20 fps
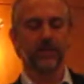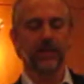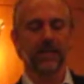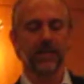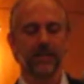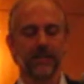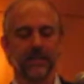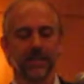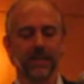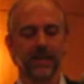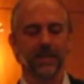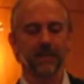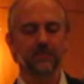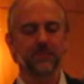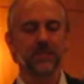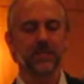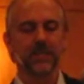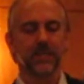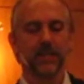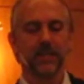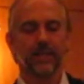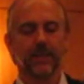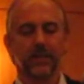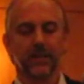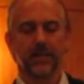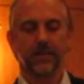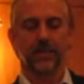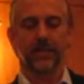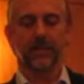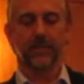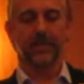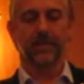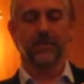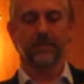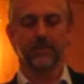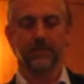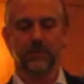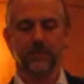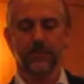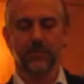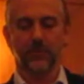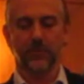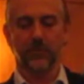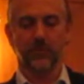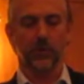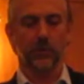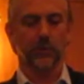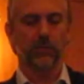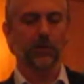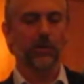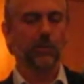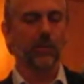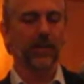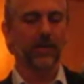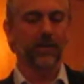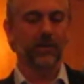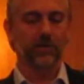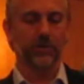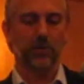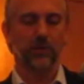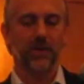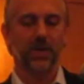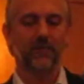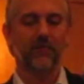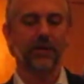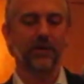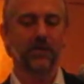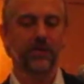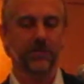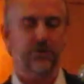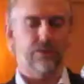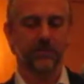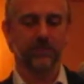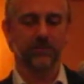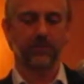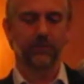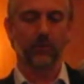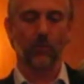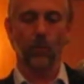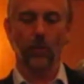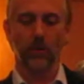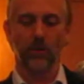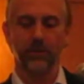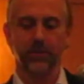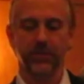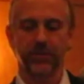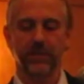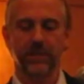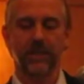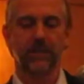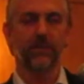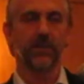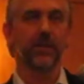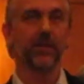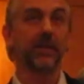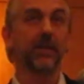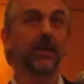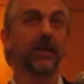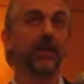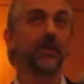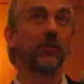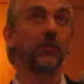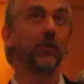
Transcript: making the games. For those of you Ultima players, my favorites are 4, 7, and